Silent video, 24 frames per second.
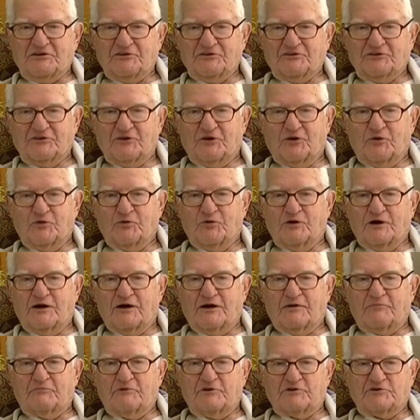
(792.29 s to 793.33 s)
So
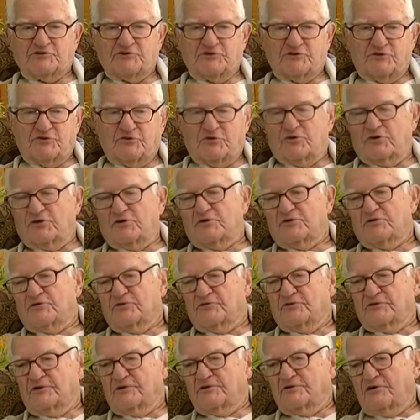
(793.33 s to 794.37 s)
I mentioned earlier
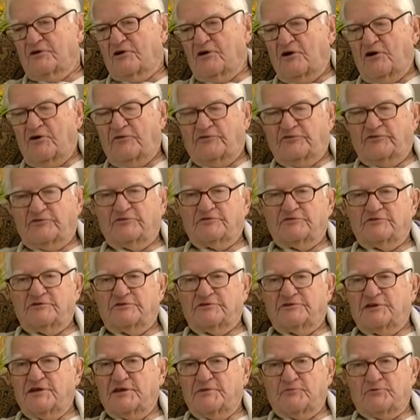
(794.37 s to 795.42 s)
that often the
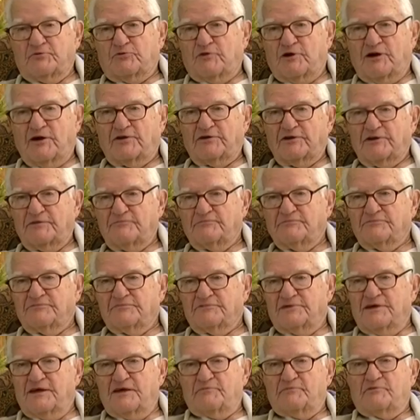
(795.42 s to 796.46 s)
team around him
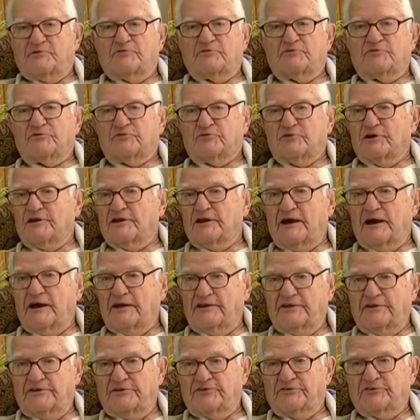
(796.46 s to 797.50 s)
came in with great
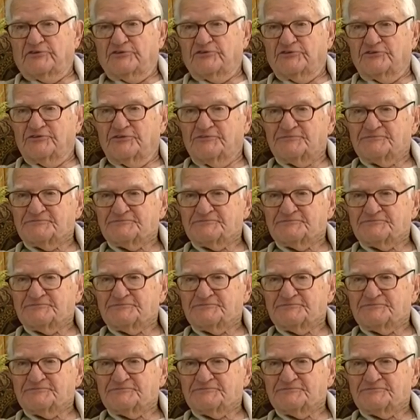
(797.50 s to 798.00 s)
ideas.